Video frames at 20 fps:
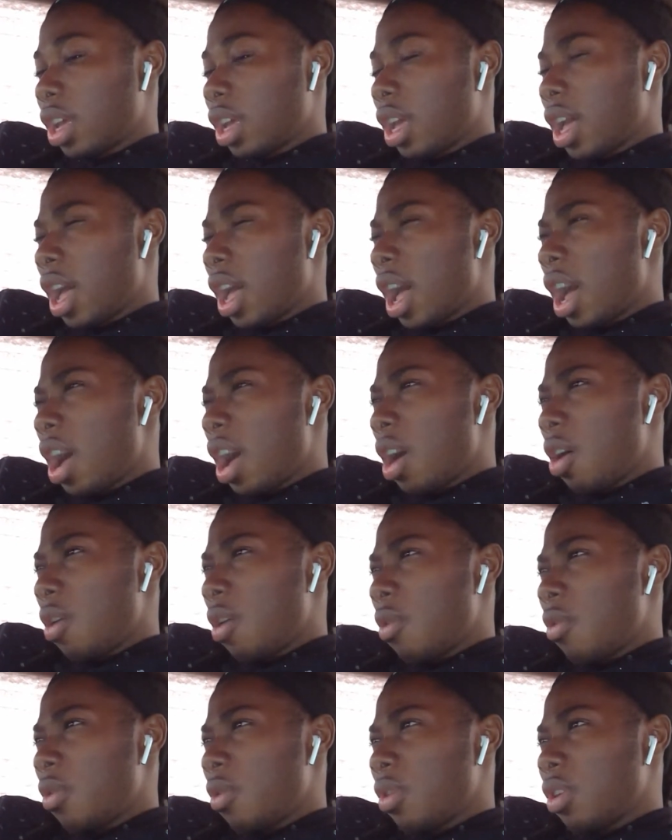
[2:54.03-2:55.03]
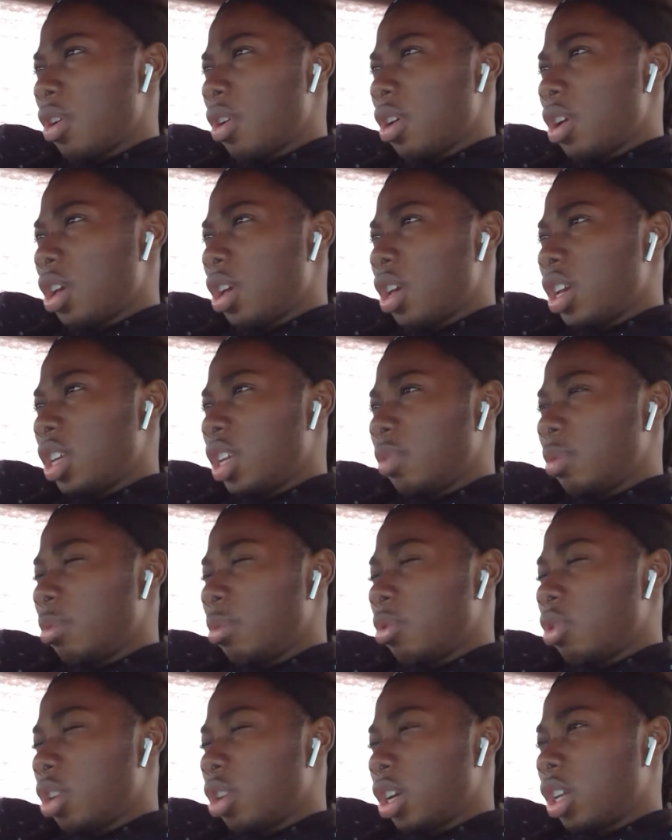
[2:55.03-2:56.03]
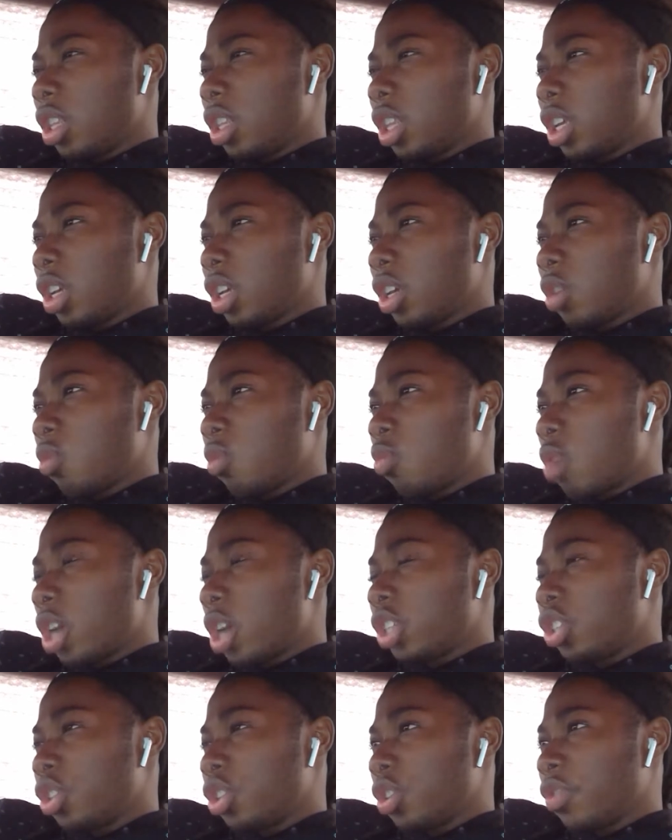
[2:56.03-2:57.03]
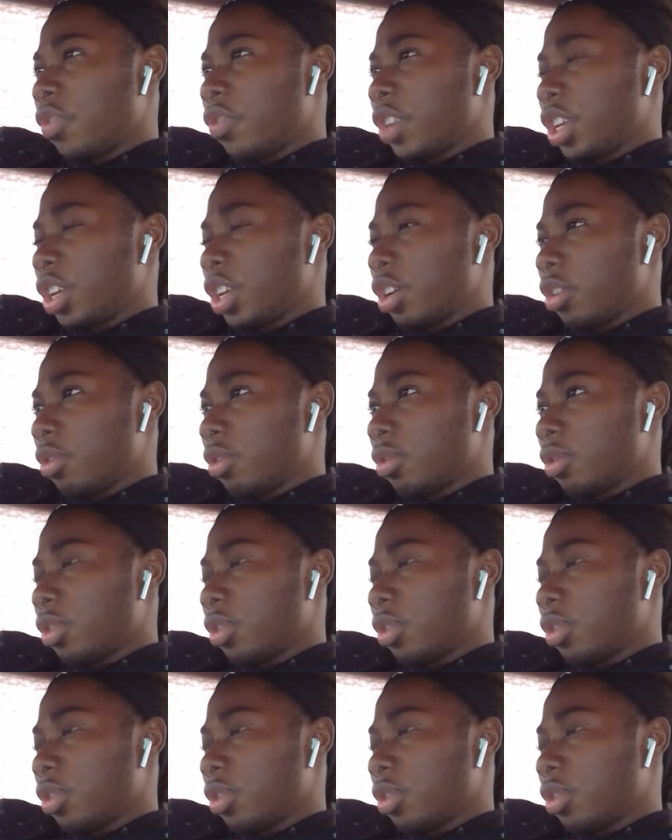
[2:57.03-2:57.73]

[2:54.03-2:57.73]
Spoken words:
how is people gonna click and watch your video?